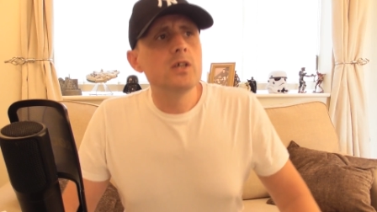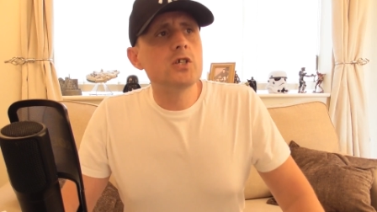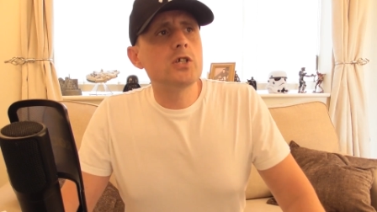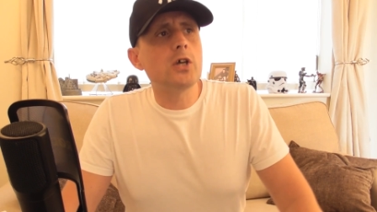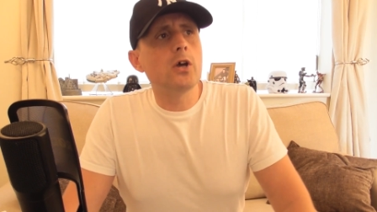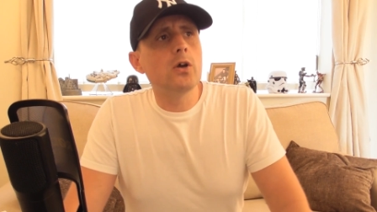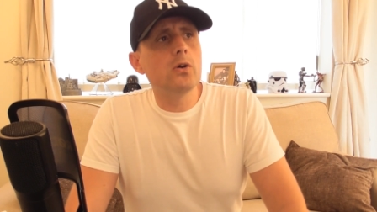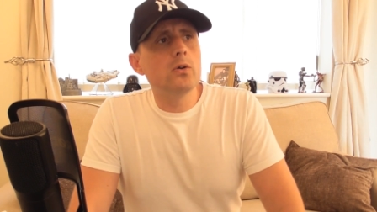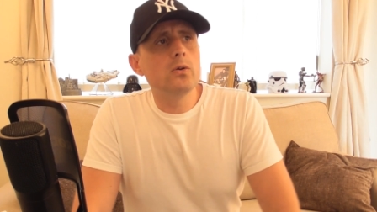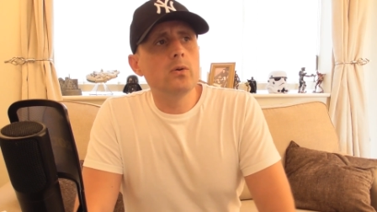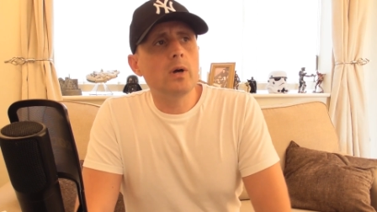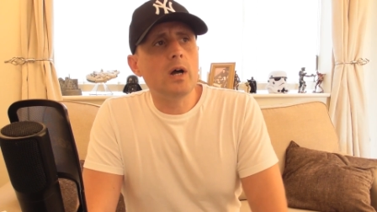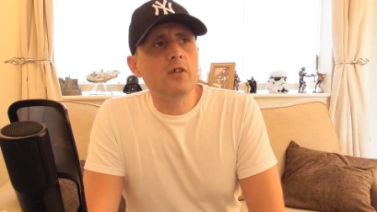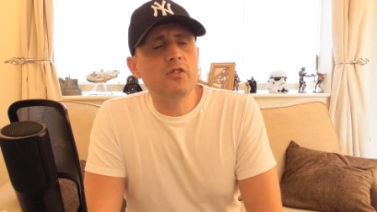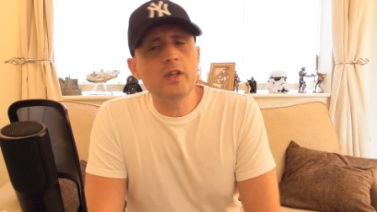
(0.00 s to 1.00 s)

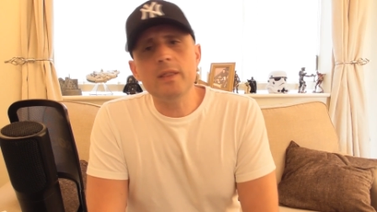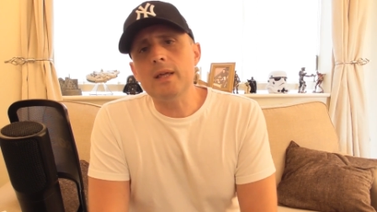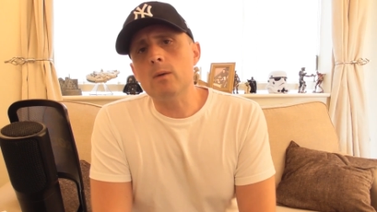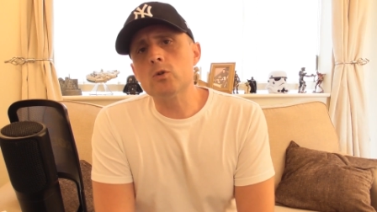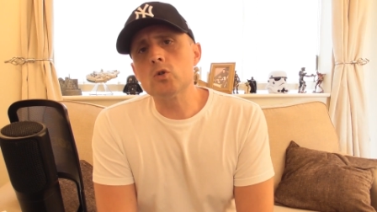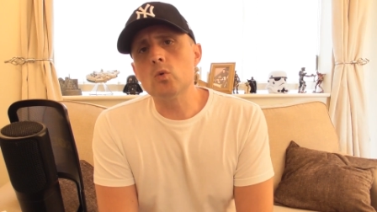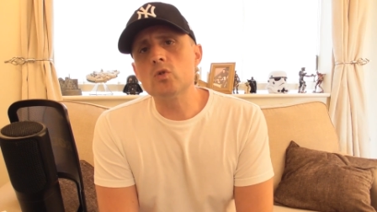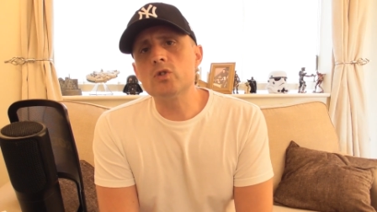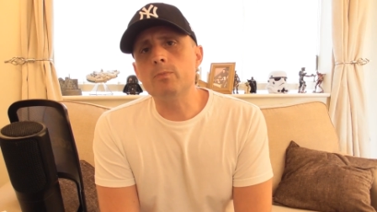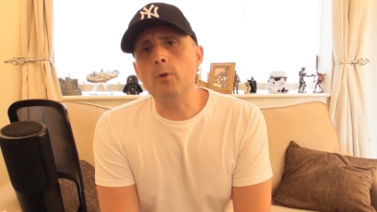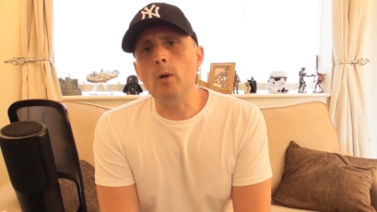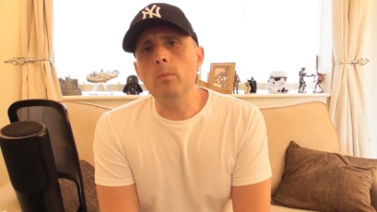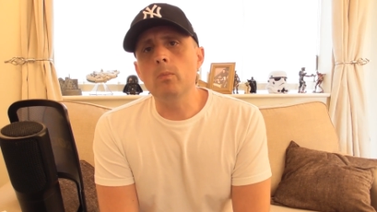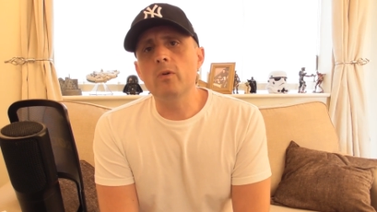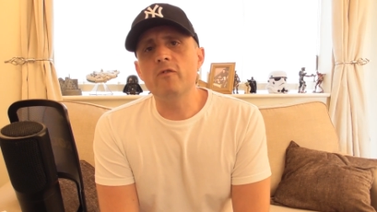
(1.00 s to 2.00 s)
So I think that was always
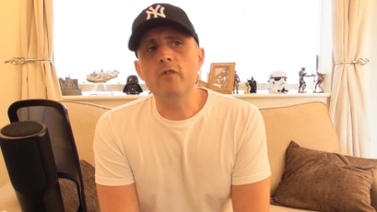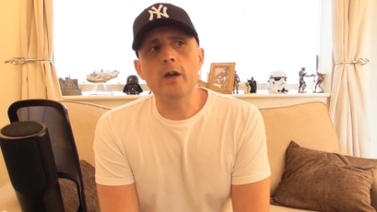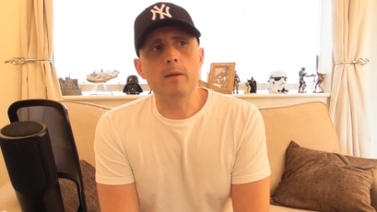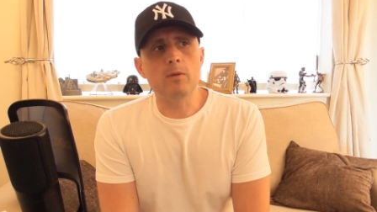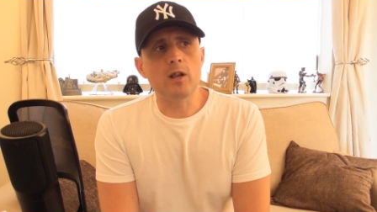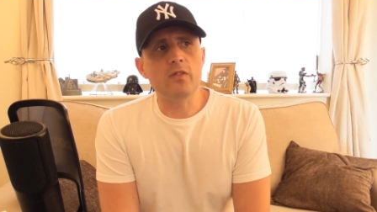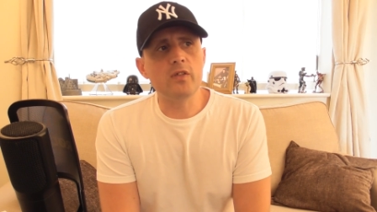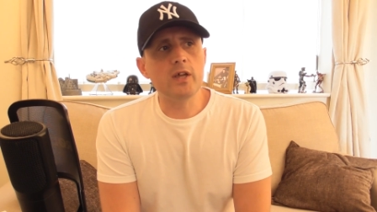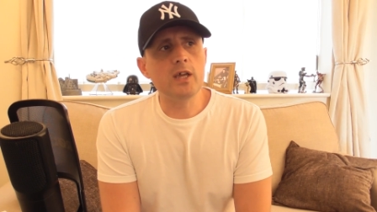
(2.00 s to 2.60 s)
the problem with Fable.